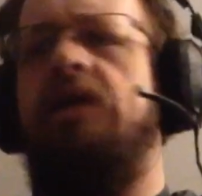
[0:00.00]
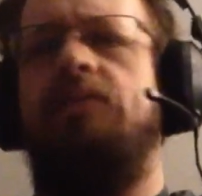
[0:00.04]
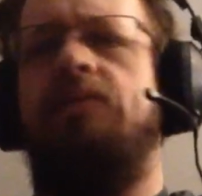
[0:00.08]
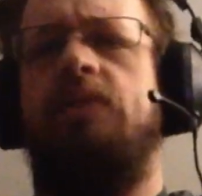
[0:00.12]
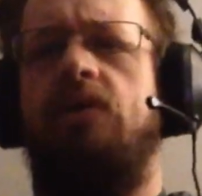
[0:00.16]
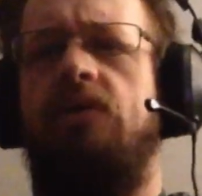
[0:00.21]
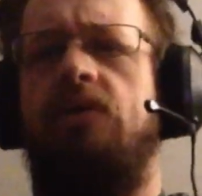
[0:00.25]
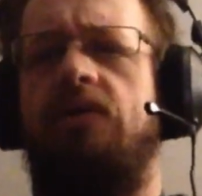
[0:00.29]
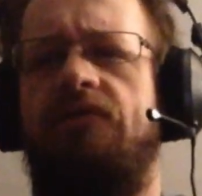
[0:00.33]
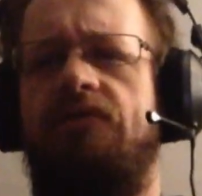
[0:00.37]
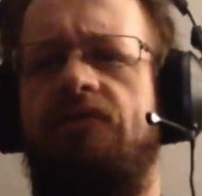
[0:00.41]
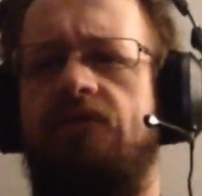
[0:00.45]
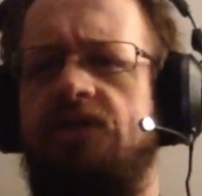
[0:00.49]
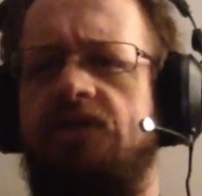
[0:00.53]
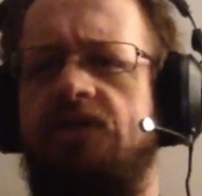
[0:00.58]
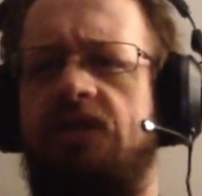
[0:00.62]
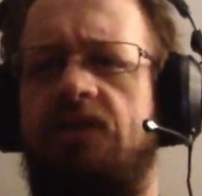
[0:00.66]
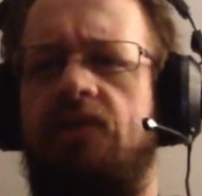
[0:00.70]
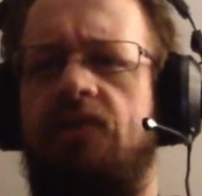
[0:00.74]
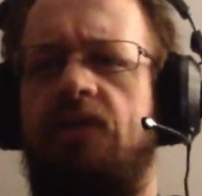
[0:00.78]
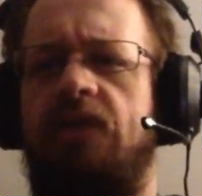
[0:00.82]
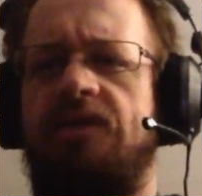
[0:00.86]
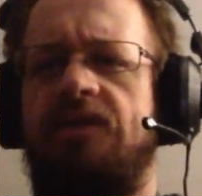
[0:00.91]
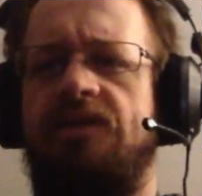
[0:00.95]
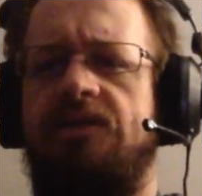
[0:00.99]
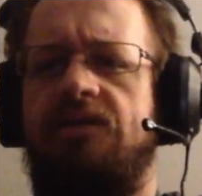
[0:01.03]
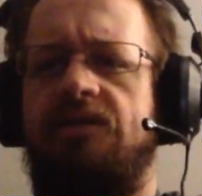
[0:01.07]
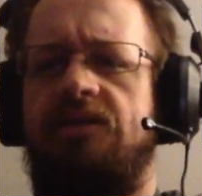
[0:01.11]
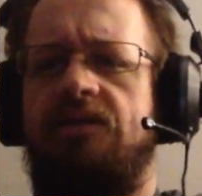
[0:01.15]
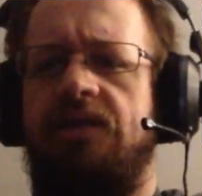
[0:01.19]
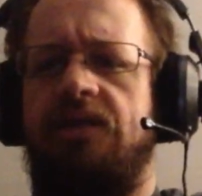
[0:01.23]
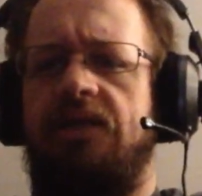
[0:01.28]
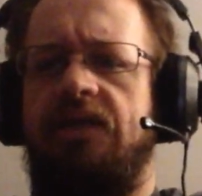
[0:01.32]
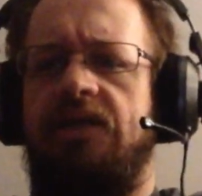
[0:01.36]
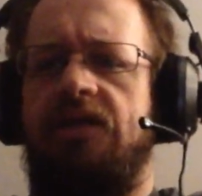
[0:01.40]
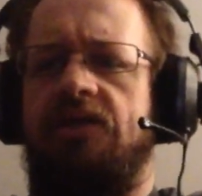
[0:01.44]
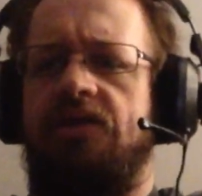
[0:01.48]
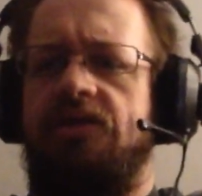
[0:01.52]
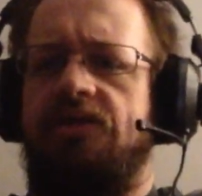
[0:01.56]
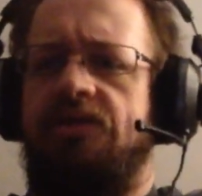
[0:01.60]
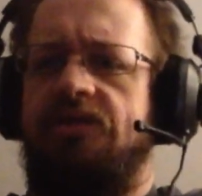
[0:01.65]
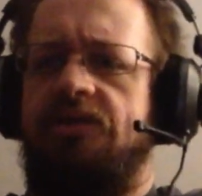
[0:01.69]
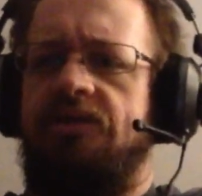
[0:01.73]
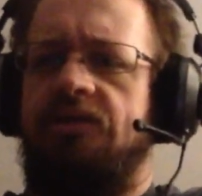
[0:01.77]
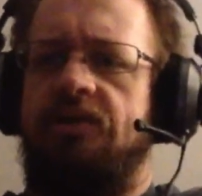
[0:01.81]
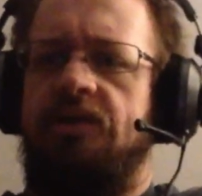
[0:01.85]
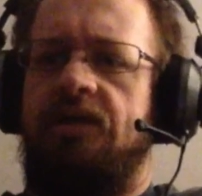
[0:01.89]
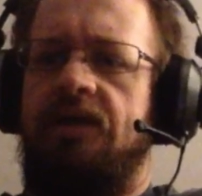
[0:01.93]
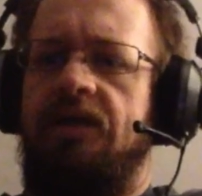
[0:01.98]
about it for some reason, and then you
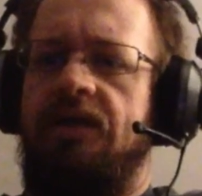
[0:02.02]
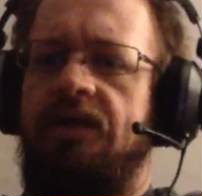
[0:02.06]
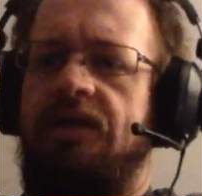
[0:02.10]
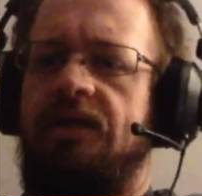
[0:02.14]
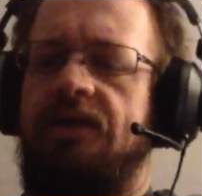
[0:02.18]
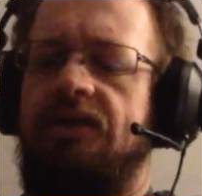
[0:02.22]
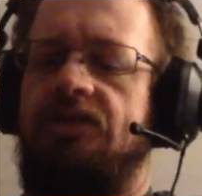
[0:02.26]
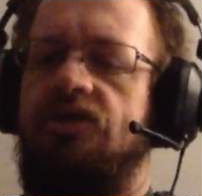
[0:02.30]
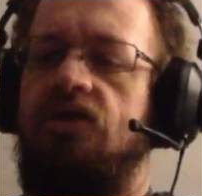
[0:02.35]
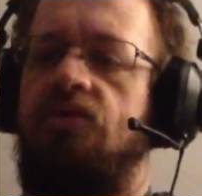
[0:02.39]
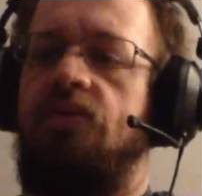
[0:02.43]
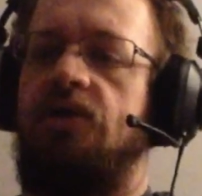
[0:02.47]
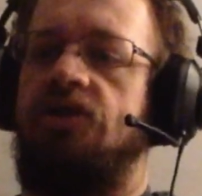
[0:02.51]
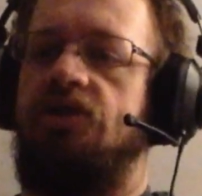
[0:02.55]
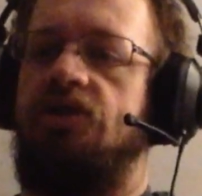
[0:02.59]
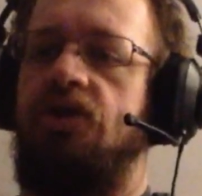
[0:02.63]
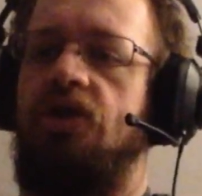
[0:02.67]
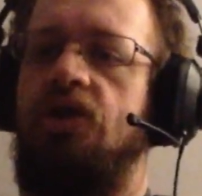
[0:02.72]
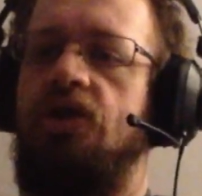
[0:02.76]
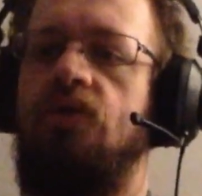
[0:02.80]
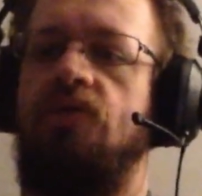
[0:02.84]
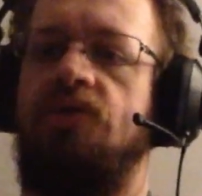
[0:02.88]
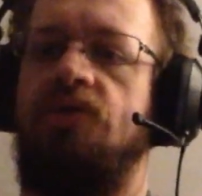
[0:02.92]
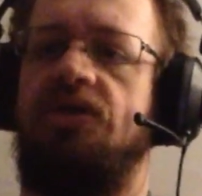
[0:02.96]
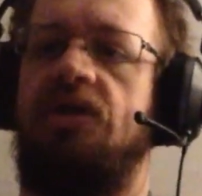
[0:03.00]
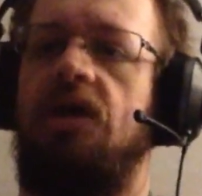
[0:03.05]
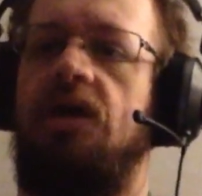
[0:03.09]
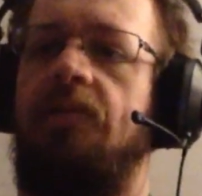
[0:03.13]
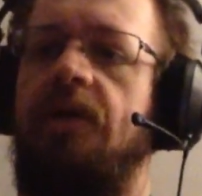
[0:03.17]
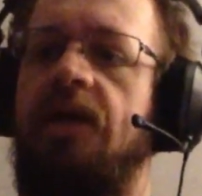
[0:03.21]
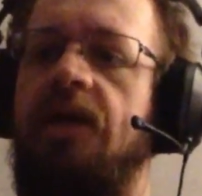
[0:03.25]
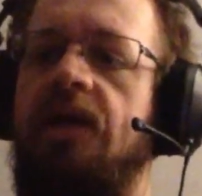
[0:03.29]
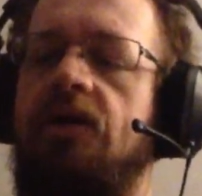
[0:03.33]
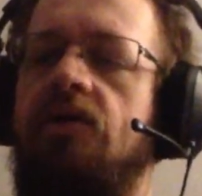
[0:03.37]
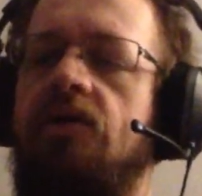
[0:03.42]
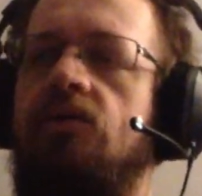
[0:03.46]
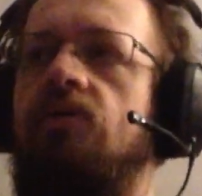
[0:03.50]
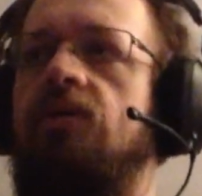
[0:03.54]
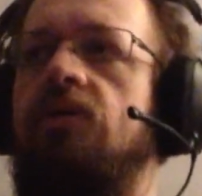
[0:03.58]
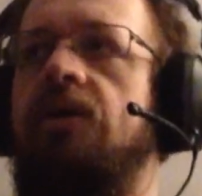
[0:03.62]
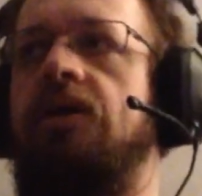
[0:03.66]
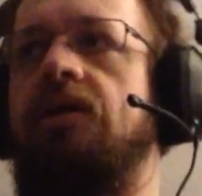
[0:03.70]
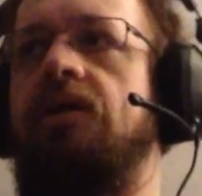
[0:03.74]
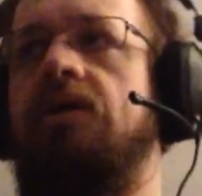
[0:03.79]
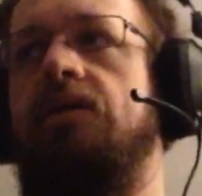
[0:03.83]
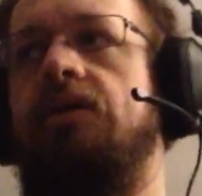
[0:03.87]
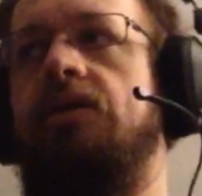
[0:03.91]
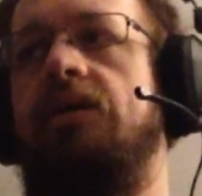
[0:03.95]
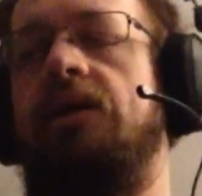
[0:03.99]
just so much new was coming out,
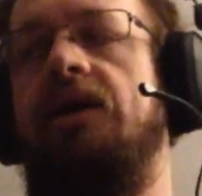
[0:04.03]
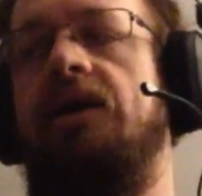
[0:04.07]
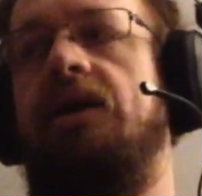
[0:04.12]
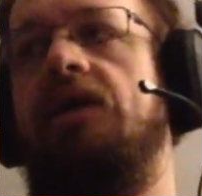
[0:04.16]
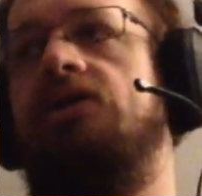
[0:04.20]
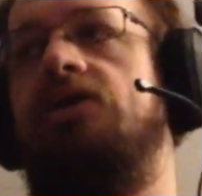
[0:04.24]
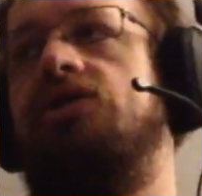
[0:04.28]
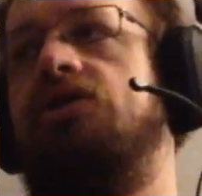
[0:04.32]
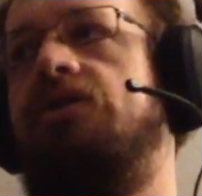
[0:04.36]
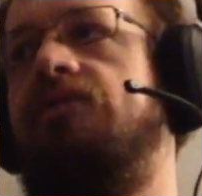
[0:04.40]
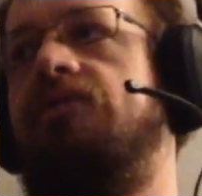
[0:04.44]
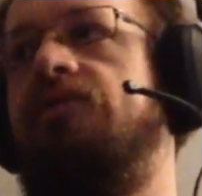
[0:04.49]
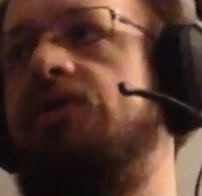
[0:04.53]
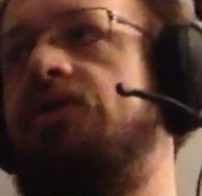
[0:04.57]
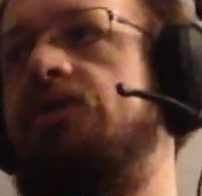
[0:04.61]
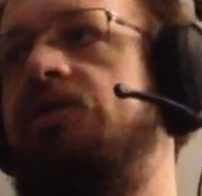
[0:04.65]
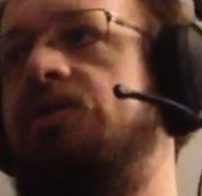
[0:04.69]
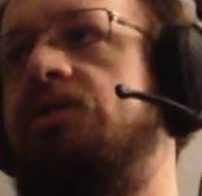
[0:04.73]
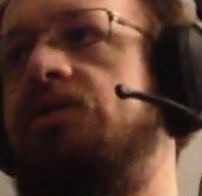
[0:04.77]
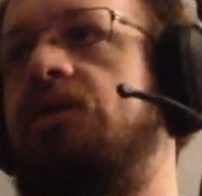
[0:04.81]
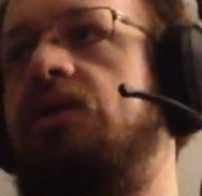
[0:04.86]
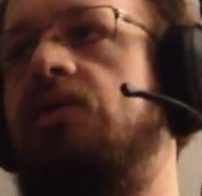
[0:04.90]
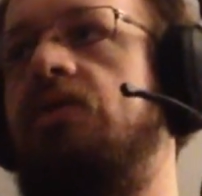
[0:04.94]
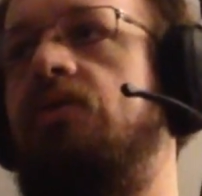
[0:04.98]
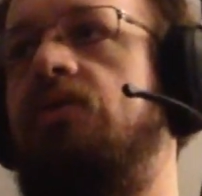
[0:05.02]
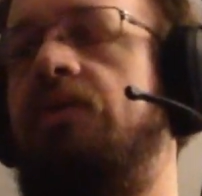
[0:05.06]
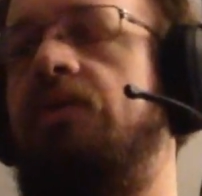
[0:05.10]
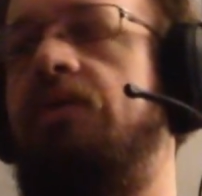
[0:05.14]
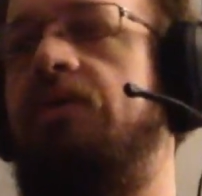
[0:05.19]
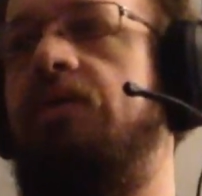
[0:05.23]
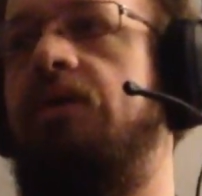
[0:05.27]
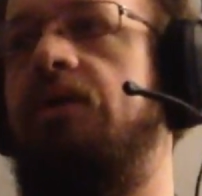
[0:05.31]
and yeah, I should have just stuck with